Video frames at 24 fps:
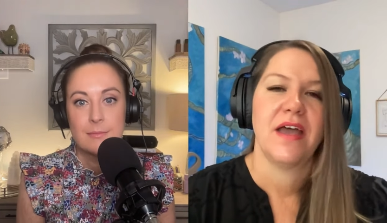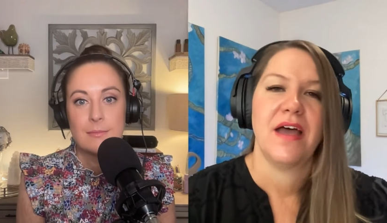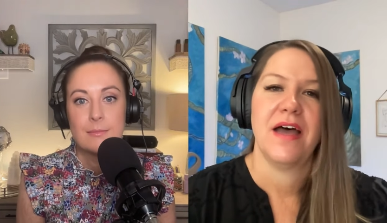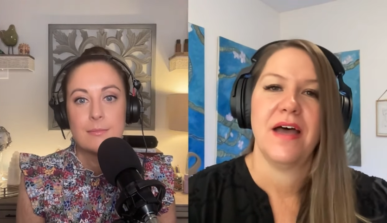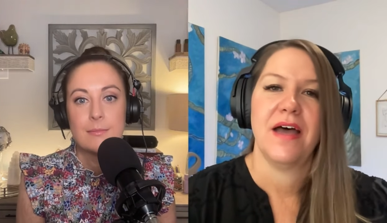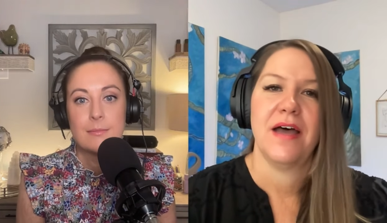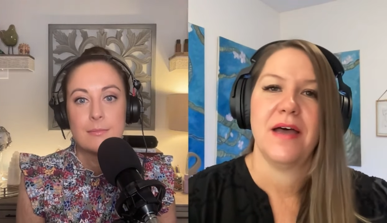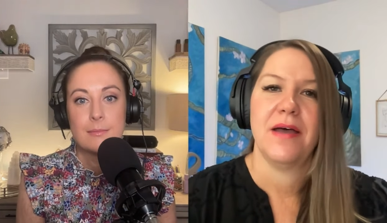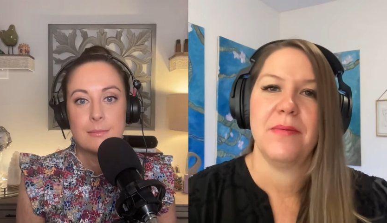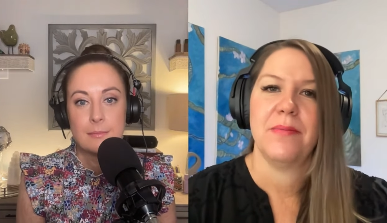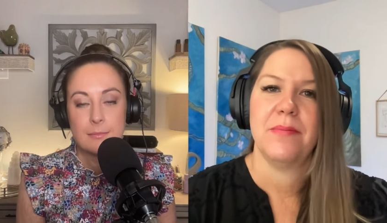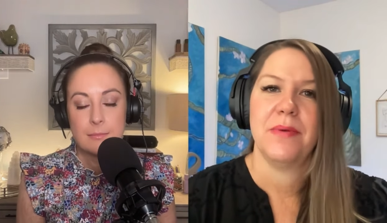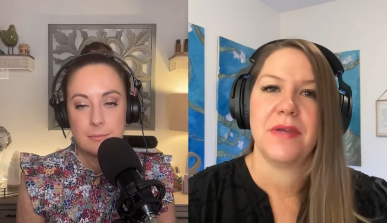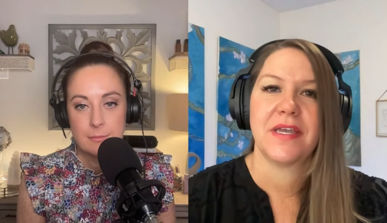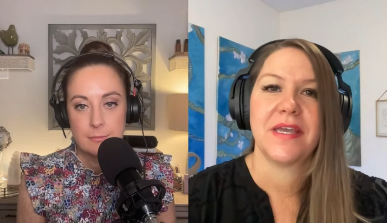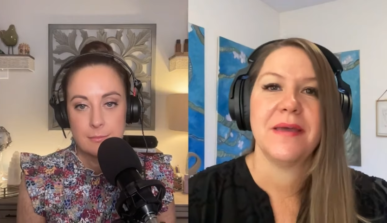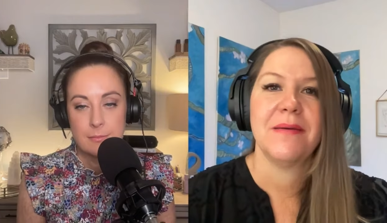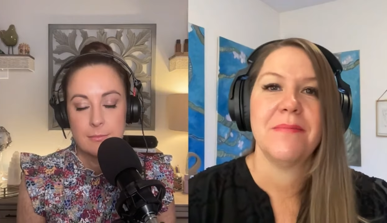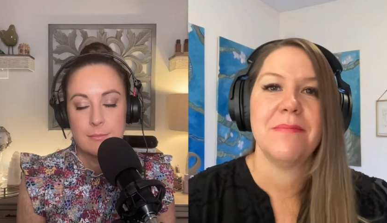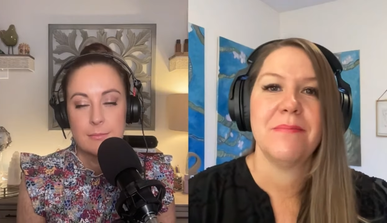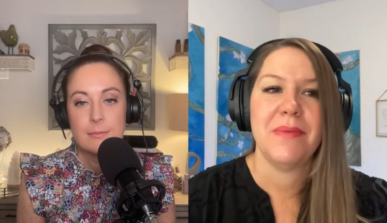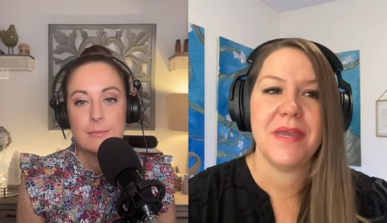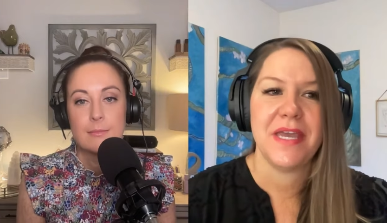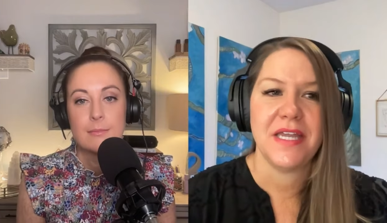Speaker 1: um,
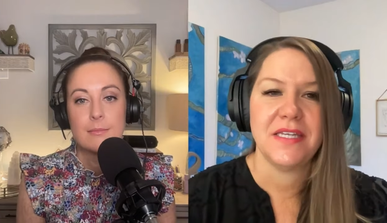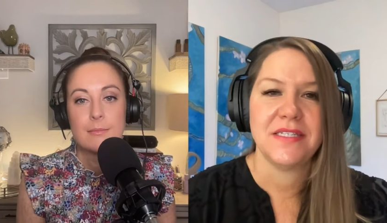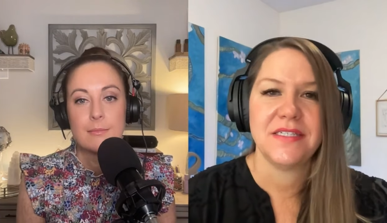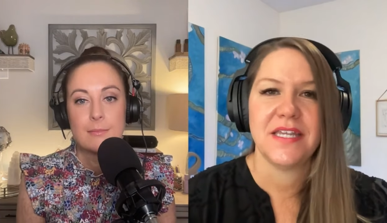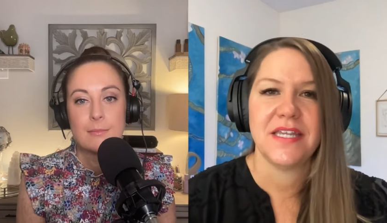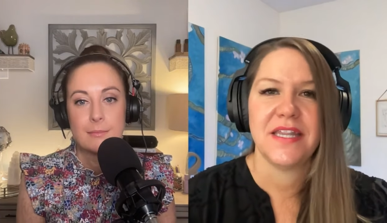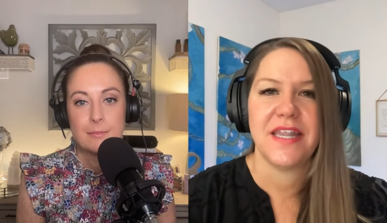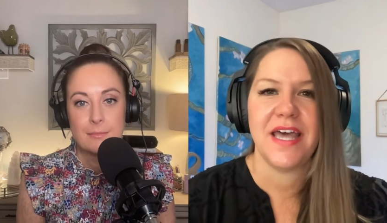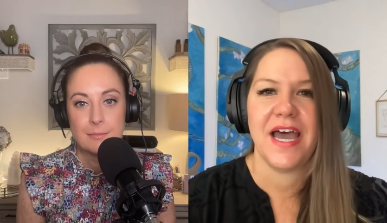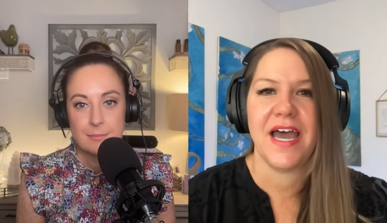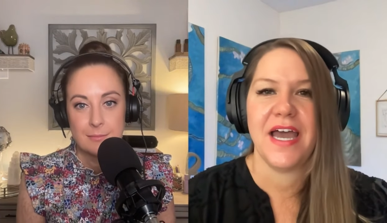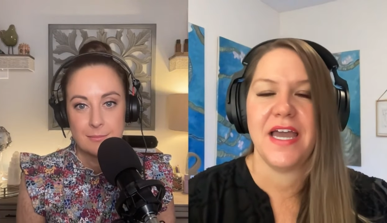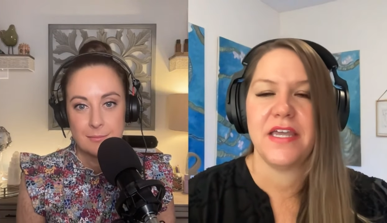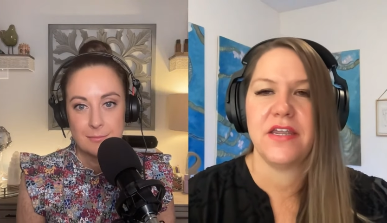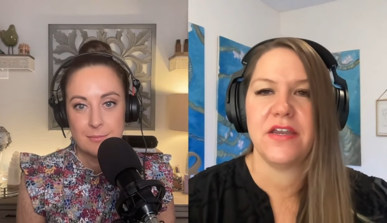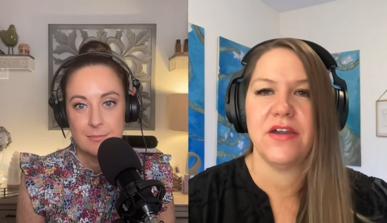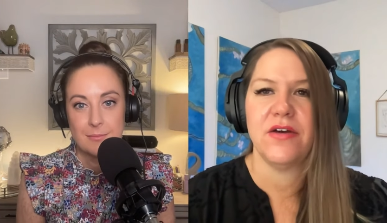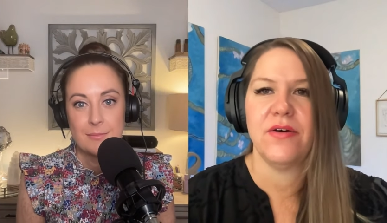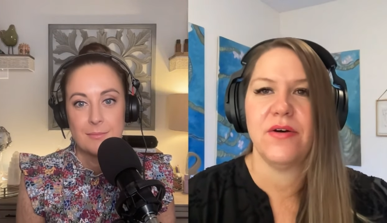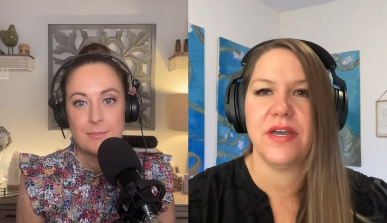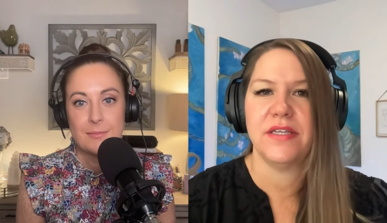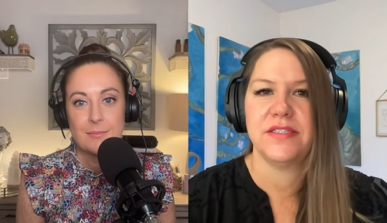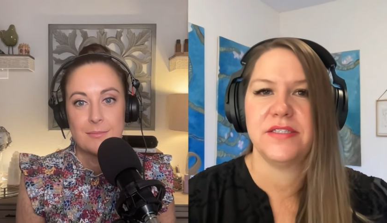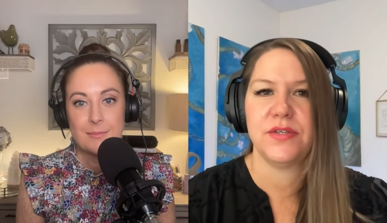commit to that. You
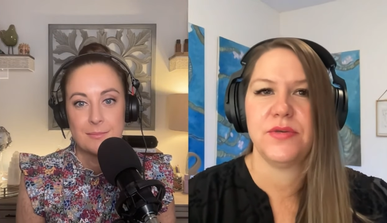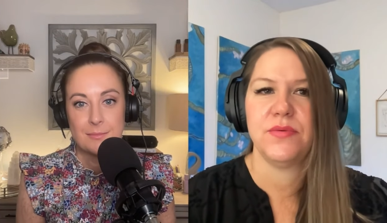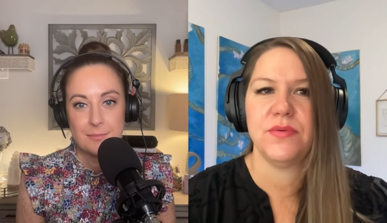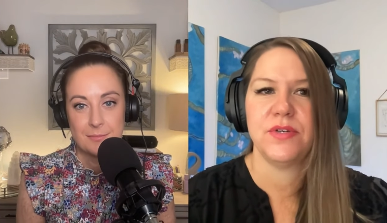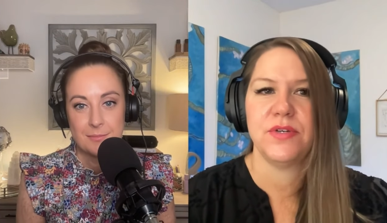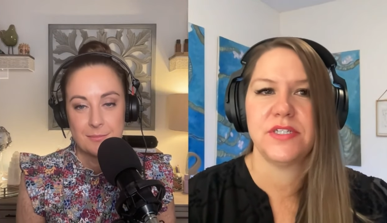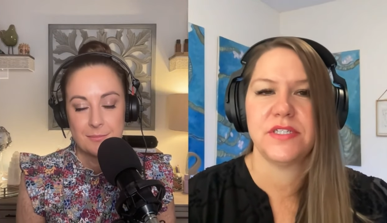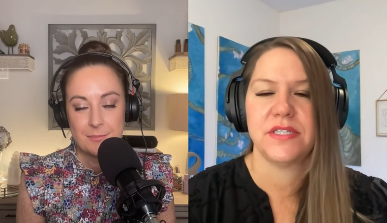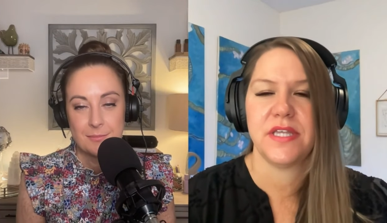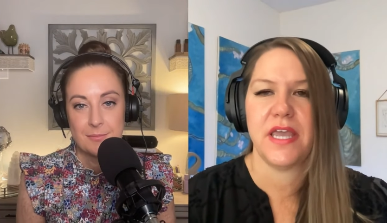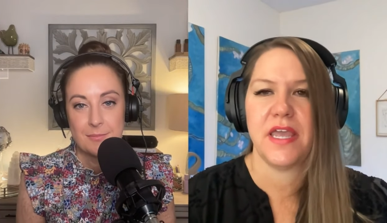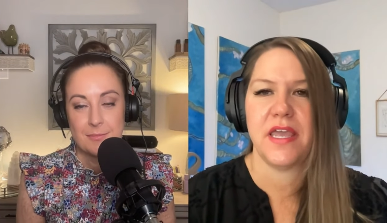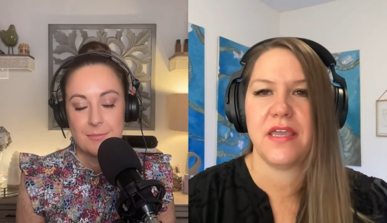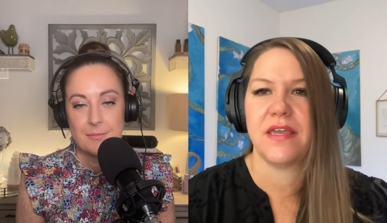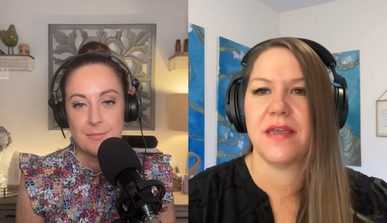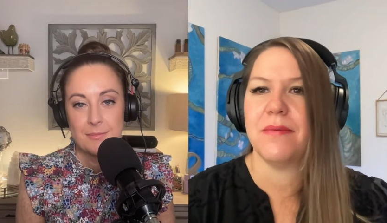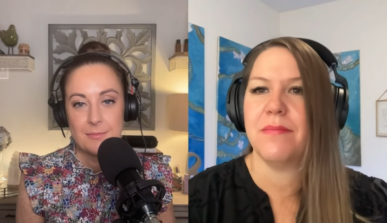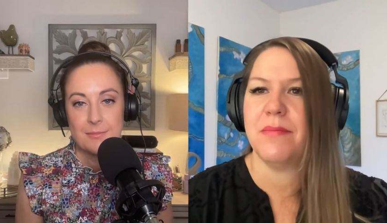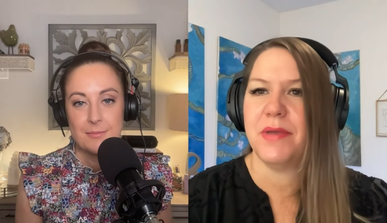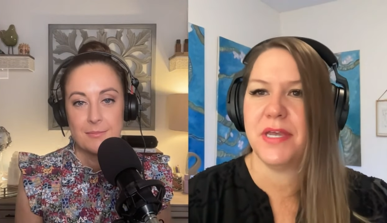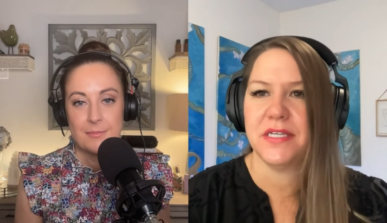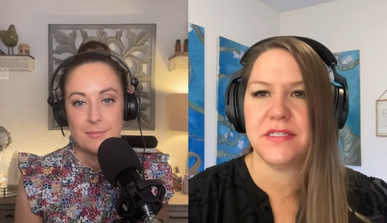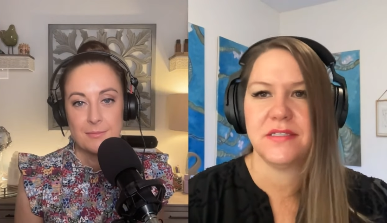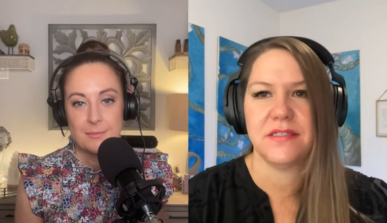know, as you were saying,
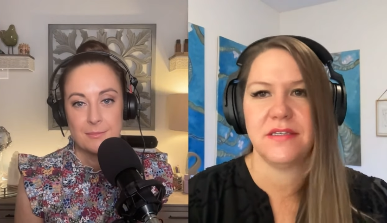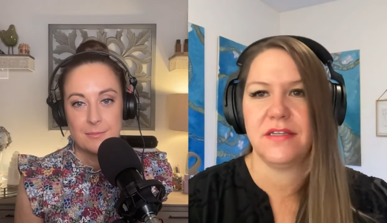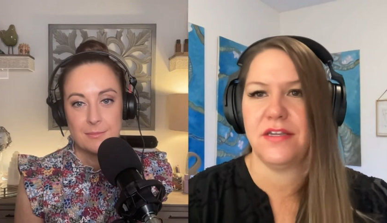commit.